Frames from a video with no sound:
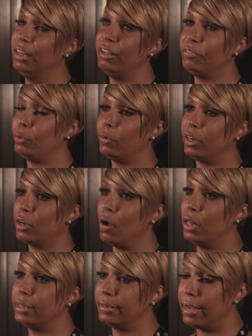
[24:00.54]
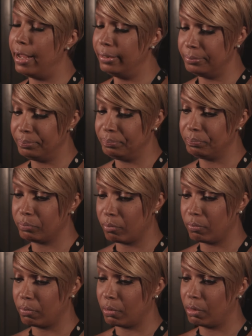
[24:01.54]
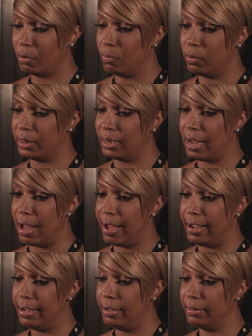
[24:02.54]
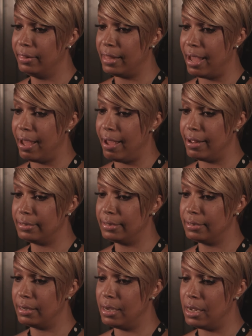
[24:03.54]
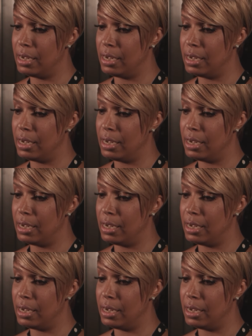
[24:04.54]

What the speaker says: if you want to call it that, with a guy that